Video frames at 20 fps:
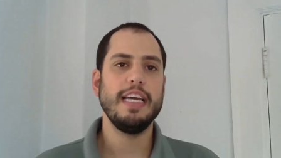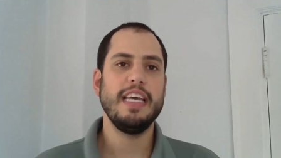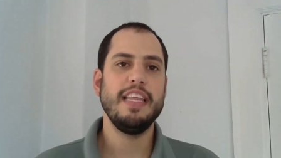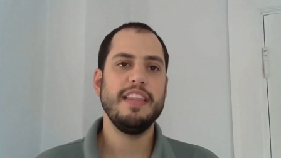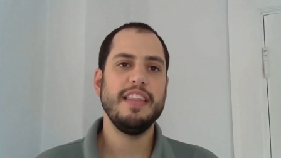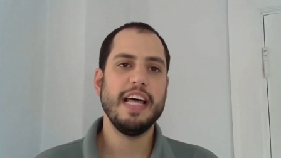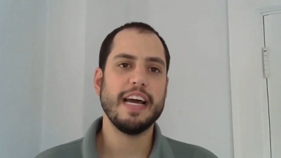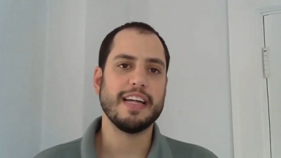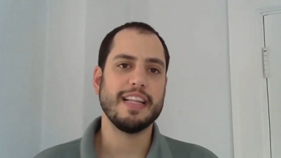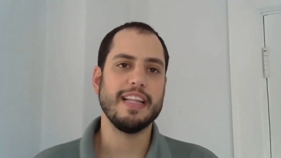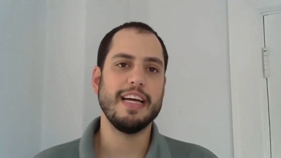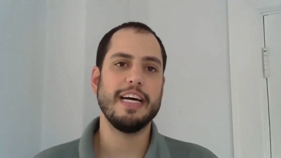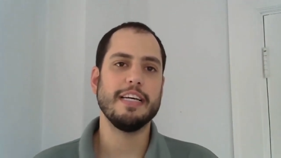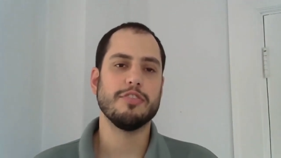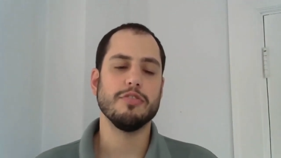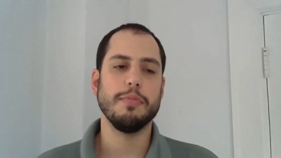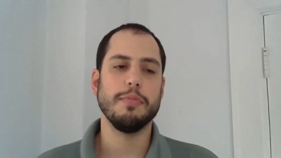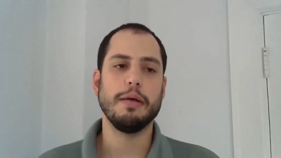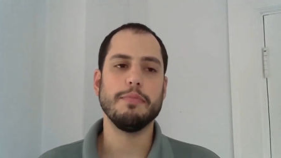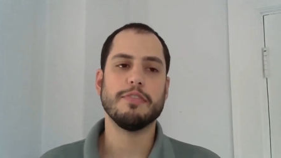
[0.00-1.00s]
in that
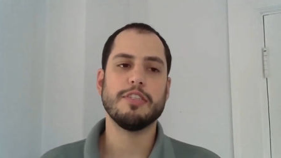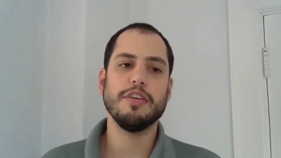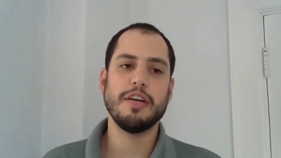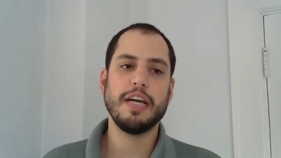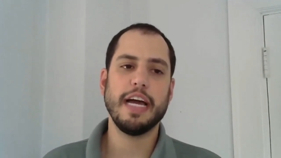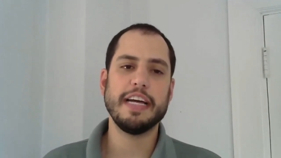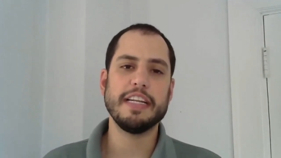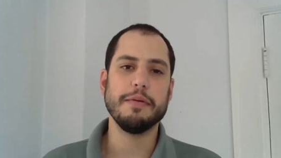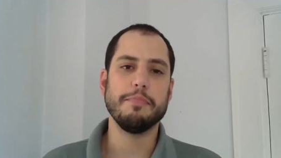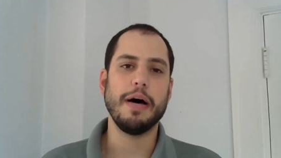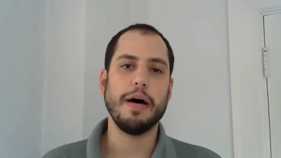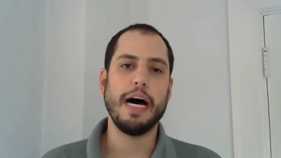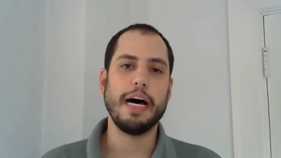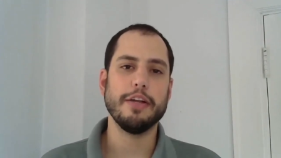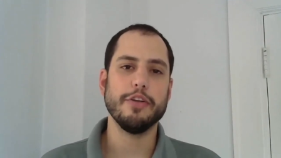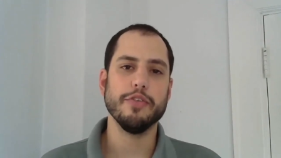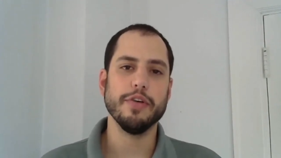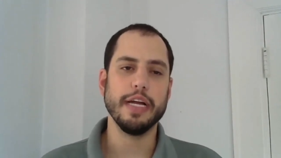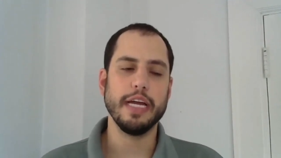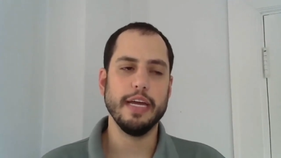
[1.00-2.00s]
classroom. I'm still kind of
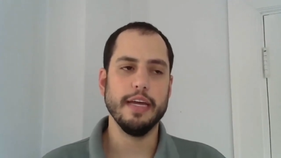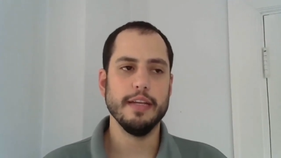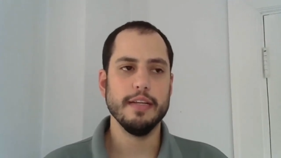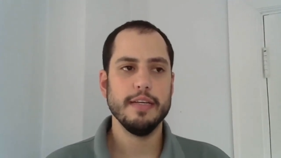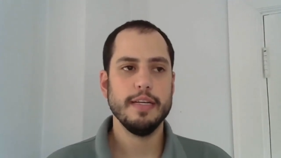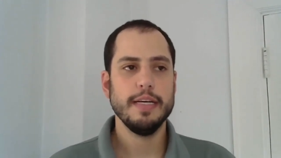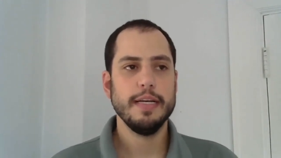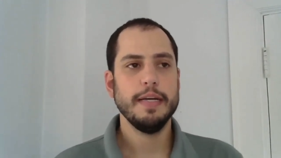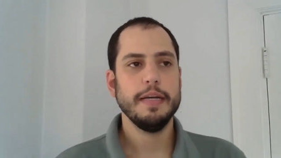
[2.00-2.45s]
pondering it.